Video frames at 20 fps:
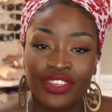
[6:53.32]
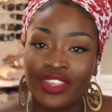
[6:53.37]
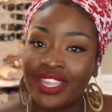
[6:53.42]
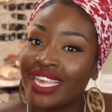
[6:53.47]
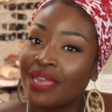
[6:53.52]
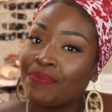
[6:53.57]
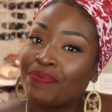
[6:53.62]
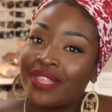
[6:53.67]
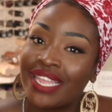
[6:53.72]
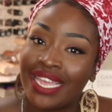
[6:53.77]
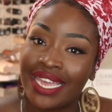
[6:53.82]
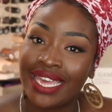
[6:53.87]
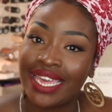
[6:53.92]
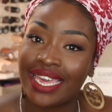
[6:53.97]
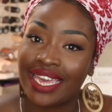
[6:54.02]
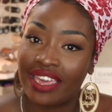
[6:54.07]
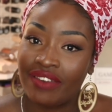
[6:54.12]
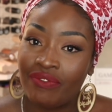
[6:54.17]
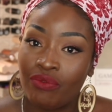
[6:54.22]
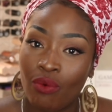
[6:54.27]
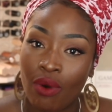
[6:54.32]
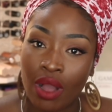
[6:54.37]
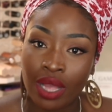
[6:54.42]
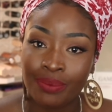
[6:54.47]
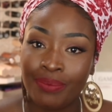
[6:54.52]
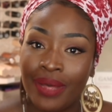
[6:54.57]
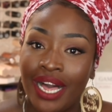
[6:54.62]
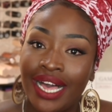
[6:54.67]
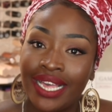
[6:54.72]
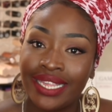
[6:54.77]
keep thinking, if
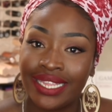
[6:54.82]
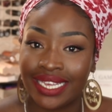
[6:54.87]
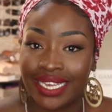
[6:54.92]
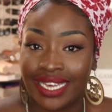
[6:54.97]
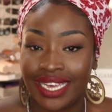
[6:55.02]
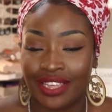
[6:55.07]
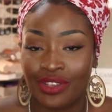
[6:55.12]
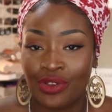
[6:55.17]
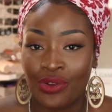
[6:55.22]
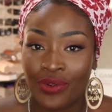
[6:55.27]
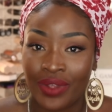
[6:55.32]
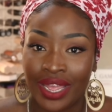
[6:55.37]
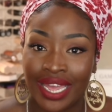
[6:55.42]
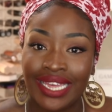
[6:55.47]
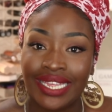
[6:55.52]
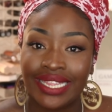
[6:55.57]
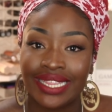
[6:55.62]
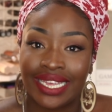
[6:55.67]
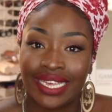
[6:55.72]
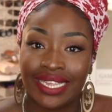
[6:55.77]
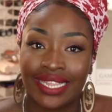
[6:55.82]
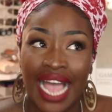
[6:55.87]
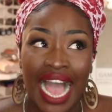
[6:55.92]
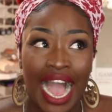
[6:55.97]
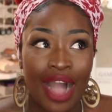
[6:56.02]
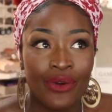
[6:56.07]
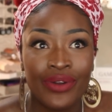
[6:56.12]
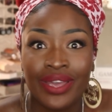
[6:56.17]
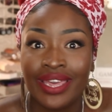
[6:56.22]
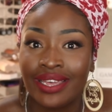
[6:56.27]
one person can create this,
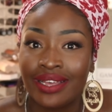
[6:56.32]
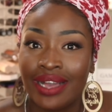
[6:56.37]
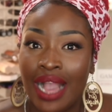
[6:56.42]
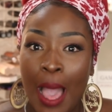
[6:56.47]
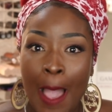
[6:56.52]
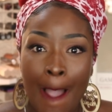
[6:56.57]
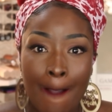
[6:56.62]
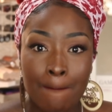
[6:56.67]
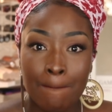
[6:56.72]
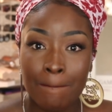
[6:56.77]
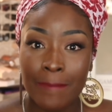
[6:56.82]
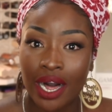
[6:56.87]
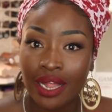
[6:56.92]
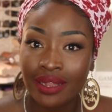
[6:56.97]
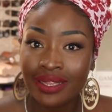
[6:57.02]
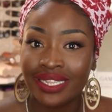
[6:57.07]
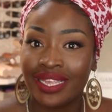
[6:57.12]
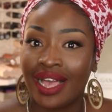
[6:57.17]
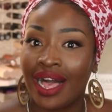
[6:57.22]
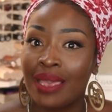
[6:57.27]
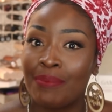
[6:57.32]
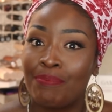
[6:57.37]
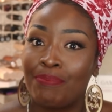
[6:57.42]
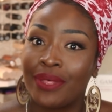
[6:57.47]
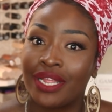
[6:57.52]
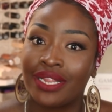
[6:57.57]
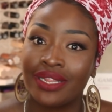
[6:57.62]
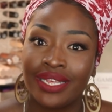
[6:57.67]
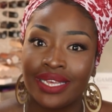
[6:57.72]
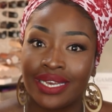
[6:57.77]
how can
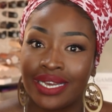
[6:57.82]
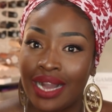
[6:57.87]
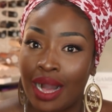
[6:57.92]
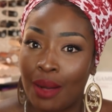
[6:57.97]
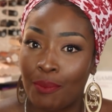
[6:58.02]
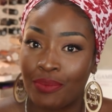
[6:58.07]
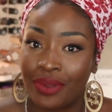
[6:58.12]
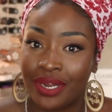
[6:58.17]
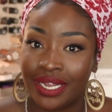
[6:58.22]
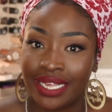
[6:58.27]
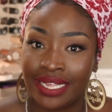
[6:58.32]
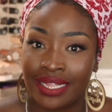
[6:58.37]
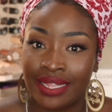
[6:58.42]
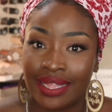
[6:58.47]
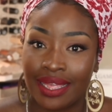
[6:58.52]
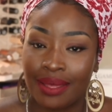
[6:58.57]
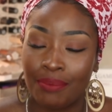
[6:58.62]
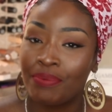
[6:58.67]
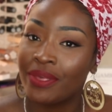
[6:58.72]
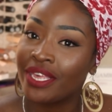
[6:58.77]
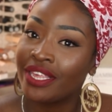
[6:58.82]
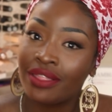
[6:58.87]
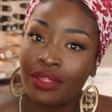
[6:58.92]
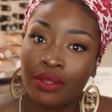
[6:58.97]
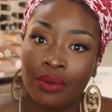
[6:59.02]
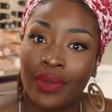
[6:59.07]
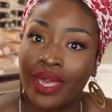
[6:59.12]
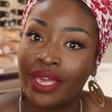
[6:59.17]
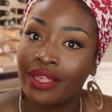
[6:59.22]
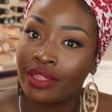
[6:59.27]
multi-billion companies be
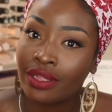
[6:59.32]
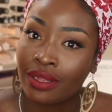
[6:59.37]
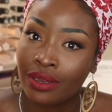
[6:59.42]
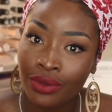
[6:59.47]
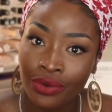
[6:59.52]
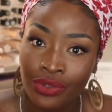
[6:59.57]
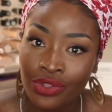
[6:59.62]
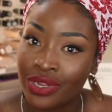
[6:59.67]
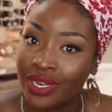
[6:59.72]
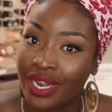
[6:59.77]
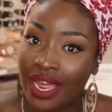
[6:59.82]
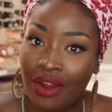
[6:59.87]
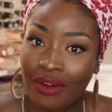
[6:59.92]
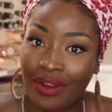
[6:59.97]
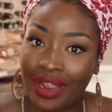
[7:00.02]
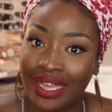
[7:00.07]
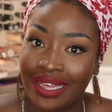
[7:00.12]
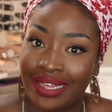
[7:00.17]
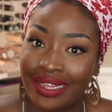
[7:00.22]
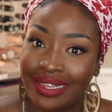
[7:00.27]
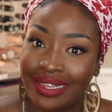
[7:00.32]
so exclusionary?